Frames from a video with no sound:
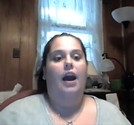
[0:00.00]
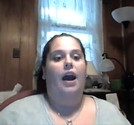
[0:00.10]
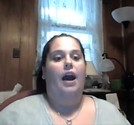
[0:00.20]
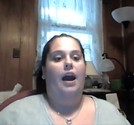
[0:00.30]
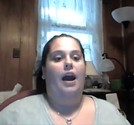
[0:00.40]

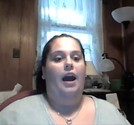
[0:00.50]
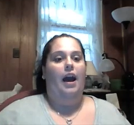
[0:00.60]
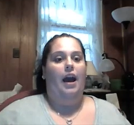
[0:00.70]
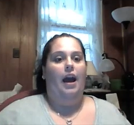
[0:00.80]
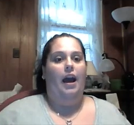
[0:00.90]

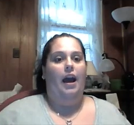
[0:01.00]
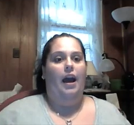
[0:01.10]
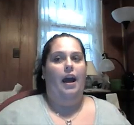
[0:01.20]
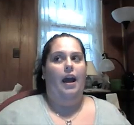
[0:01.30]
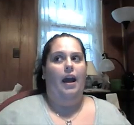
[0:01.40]

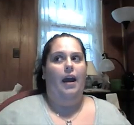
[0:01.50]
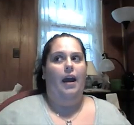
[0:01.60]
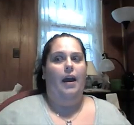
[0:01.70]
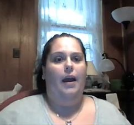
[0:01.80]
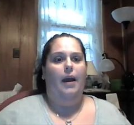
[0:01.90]

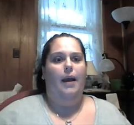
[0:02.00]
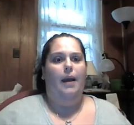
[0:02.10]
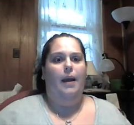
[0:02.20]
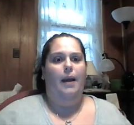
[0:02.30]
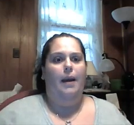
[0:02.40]

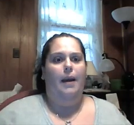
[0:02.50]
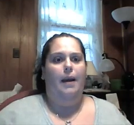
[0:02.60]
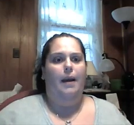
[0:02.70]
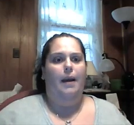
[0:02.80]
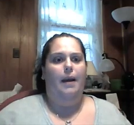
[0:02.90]

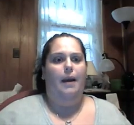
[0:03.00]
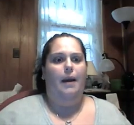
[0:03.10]
Nobody speaks.